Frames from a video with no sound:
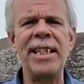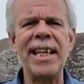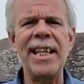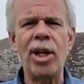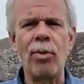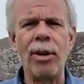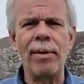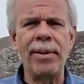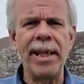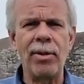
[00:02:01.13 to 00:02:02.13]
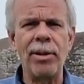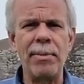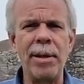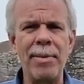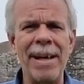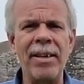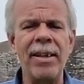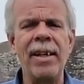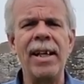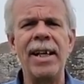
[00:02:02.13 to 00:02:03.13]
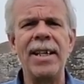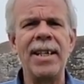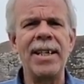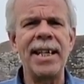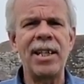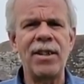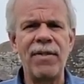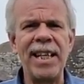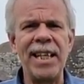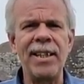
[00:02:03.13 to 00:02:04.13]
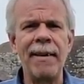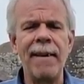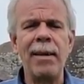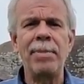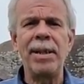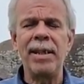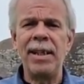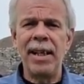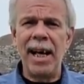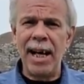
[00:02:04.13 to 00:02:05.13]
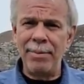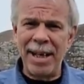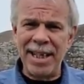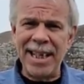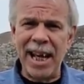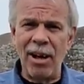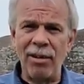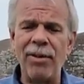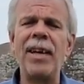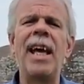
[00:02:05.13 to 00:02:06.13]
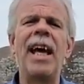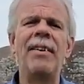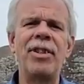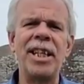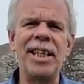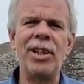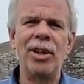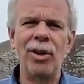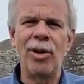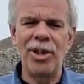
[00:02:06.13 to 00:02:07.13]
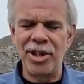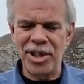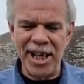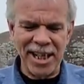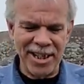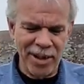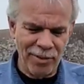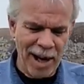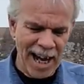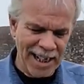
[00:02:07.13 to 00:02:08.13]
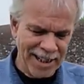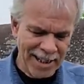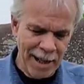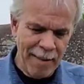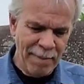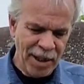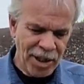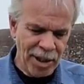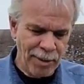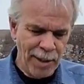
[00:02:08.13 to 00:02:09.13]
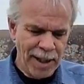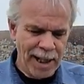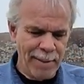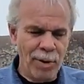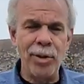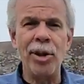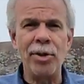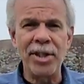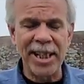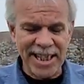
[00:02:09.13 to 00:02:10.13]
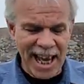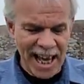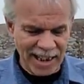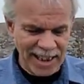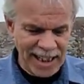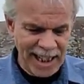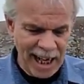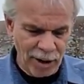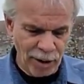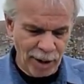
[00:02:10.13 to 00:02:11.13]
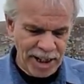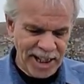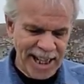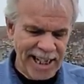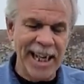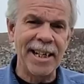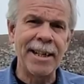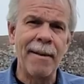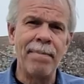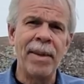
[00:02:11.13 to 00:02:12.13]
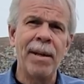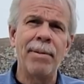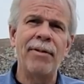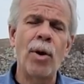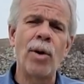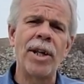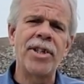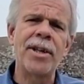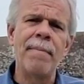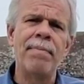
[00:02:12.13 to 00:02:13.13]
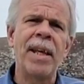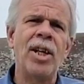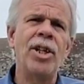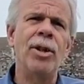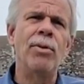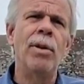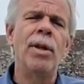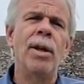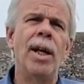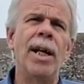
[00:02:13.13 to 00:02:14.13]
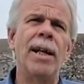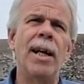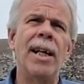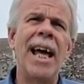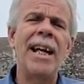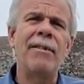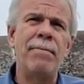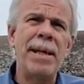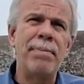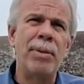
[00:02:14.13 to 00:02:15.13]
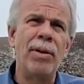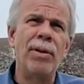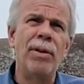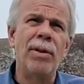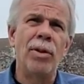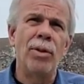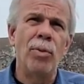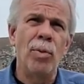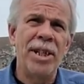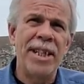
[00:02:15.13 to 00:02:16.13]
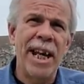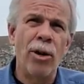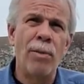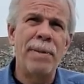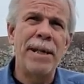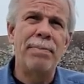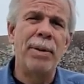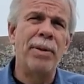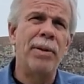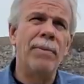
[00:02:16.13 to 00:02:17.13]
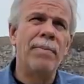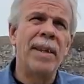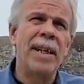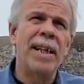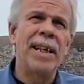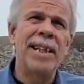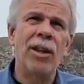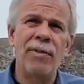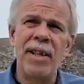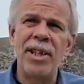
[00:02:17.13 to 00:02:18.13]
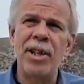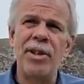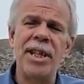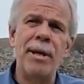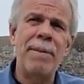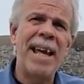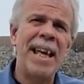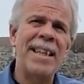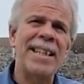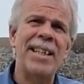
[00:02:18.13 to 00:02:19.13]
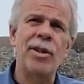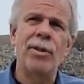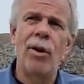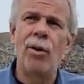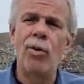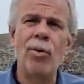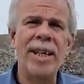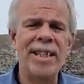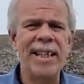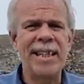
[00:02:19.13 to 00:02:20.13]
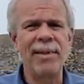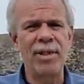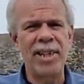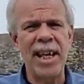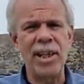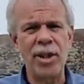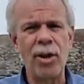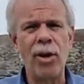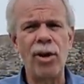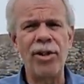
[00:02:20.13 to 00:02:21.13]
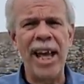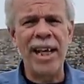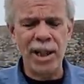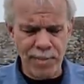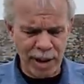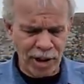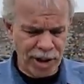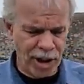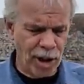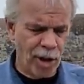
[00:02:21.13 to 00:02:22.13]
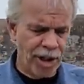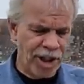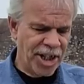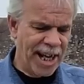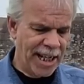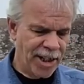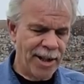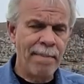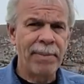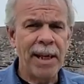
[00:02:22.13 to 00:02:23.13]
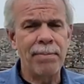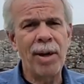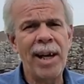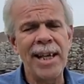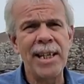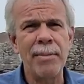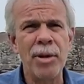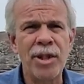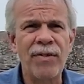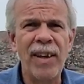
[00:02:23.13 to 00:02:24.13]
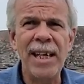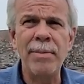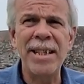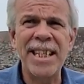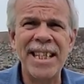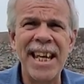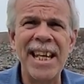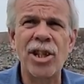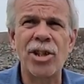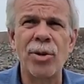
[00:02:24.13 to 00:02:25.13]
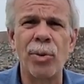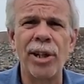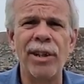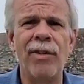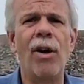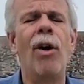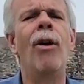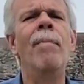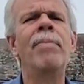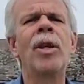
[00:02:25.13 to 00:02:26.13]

they say they grow, they grow to be about uh, six feet. But I myself have seen larger snakes in the rocks. So um, who knows exactly how large they get. But of course, you know, uh, a lot of people would tell people, uh, tell visitors in the past that the whole reason Devil's Den is called that is because of the large snakes. And probably the most famous snake story of all